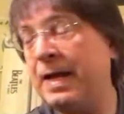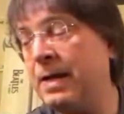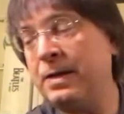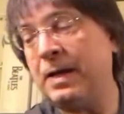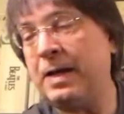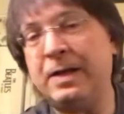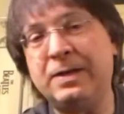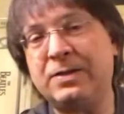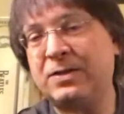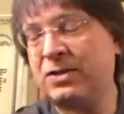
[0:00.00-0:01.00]
It,
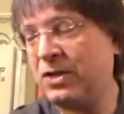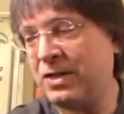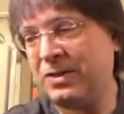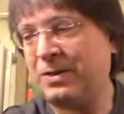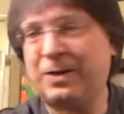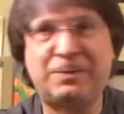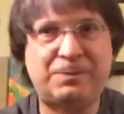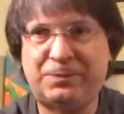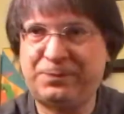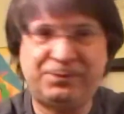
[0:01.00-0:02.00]
it's just
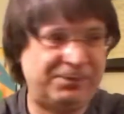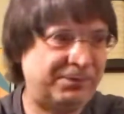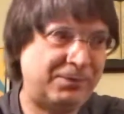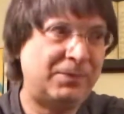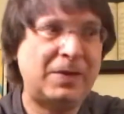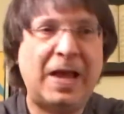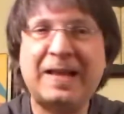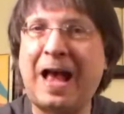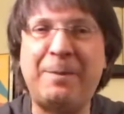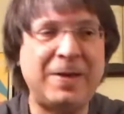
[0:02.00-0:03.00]

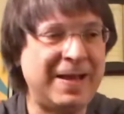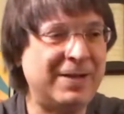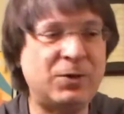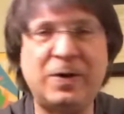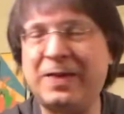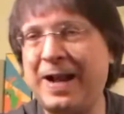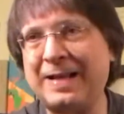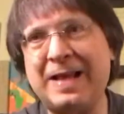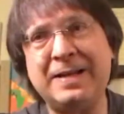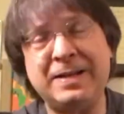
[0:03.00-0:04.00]
got me into it. Then I
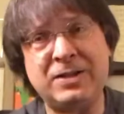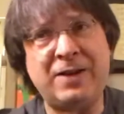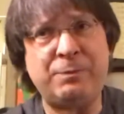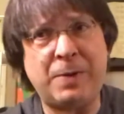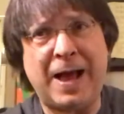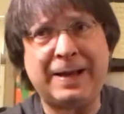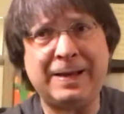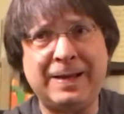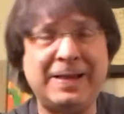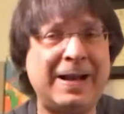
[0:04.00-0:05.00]
got into Jeff Beck.
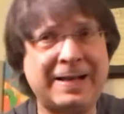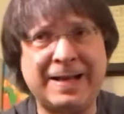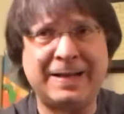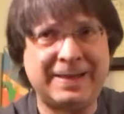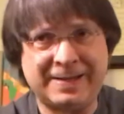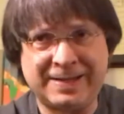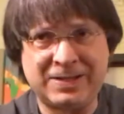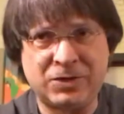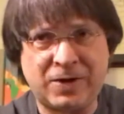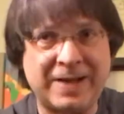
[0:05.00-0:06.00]
Then I got into the
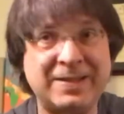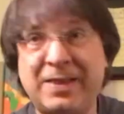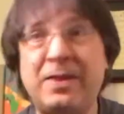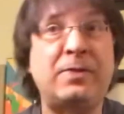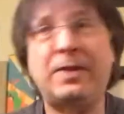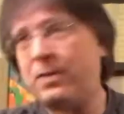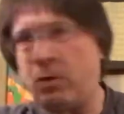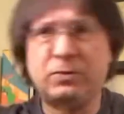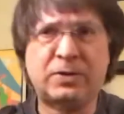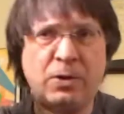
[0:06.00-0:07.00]
Dixie Dregs, and then the, the
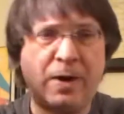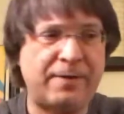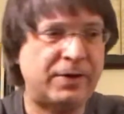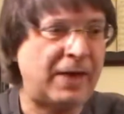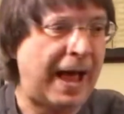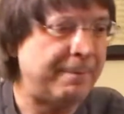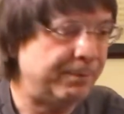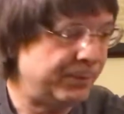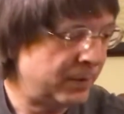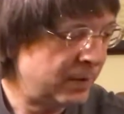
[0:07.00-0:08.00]
whole slew after that.
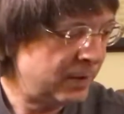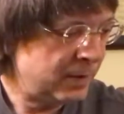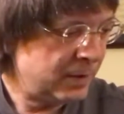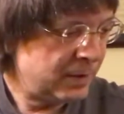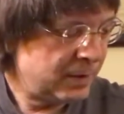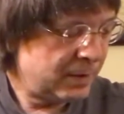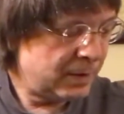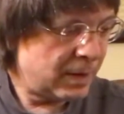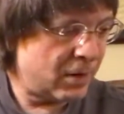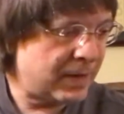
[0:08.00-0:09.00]

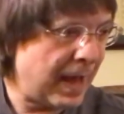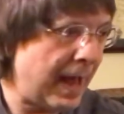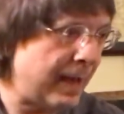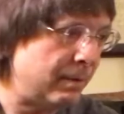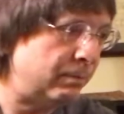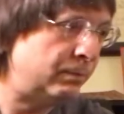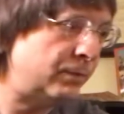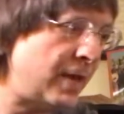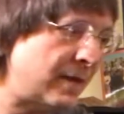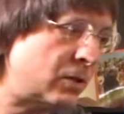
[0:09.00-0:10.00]
Okay,
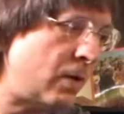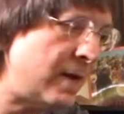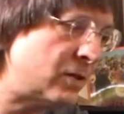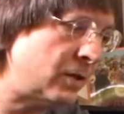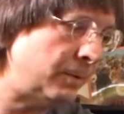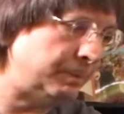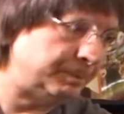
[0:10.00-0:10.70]
next question.